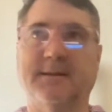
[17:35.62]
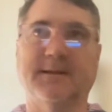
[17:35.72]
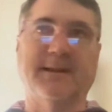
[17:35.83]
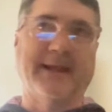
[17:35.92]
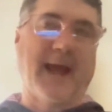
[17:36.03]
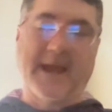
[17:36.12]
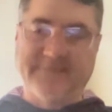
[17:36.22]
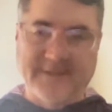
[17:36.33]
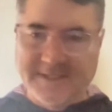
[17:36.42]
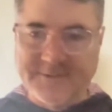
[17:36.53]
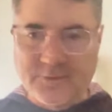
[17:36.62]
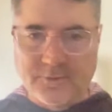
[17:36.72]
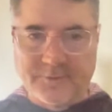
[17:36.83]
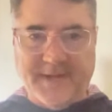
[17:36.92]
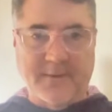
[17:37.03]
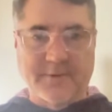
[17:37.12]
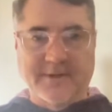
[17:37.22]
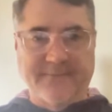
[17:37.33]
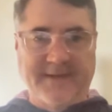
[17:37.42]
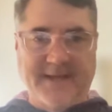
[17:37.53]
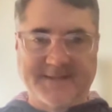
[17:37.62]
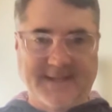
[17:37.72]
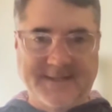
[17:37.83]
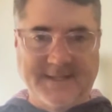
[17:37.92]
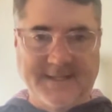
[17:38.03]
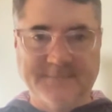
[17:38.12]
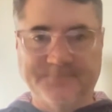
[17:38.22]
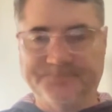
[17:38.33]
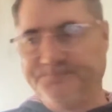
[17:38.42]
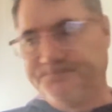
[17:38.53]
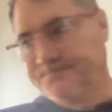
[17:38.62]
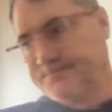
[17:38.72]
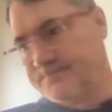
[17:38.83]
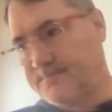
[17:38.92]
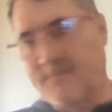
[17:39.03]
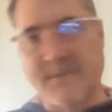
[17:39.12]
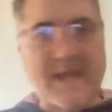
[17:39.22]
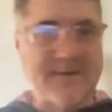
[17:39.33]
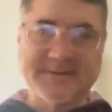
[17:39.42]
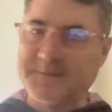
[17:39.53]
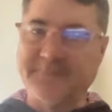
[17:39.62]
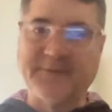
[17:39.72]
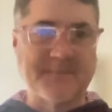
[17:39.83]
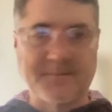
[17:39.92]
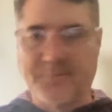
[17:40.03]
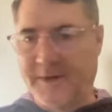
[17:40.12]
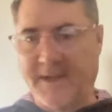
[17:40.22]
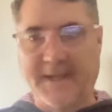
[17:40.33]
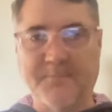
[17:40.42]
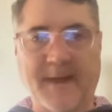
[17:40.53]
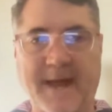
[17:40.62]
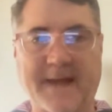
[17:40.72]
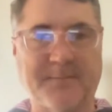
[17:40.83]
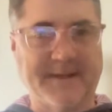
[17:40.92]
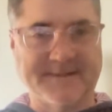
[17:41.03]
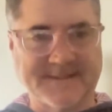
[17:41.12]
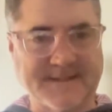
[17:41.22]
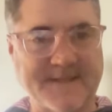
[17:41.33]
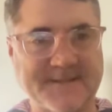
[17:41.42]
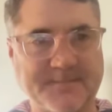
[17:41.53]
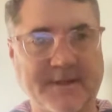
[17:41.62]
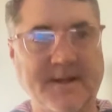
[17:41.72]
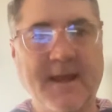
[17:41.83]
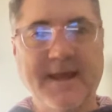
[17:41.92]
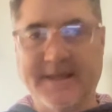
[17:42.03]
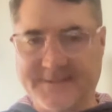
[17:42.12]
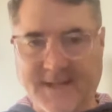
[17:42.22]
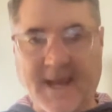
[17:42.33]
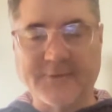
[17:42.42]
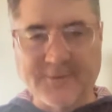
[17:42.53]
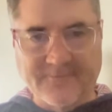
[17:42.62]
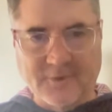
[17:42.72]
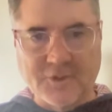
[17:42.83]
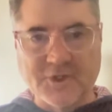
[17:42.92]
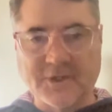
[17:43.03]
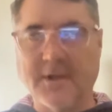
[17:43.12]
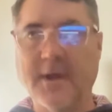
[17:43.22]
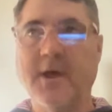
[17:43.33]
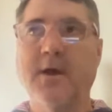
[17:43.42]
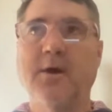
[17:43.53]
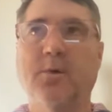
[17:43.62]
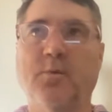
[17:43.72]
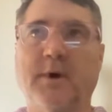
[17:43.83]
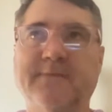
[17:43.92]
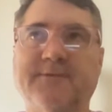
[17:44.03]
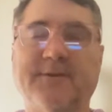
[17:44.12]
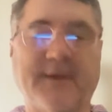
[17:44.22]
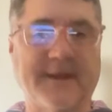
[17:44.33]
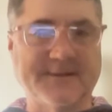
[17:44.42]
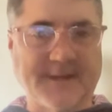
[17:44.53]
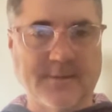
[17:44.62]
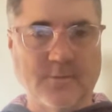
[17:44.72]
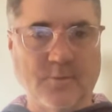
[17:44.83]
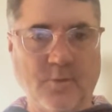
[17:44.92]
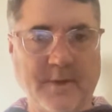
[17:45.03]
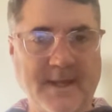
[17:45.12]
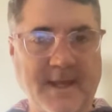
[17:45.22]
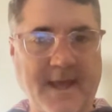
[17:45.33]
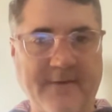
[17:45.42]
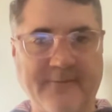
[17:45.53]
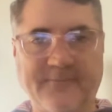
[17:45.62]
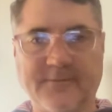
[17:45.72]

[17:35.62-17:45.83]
like Ivy League schools got rid of the SAT. Now some of them are bringing it back because assessment is controversial. One of the things that we have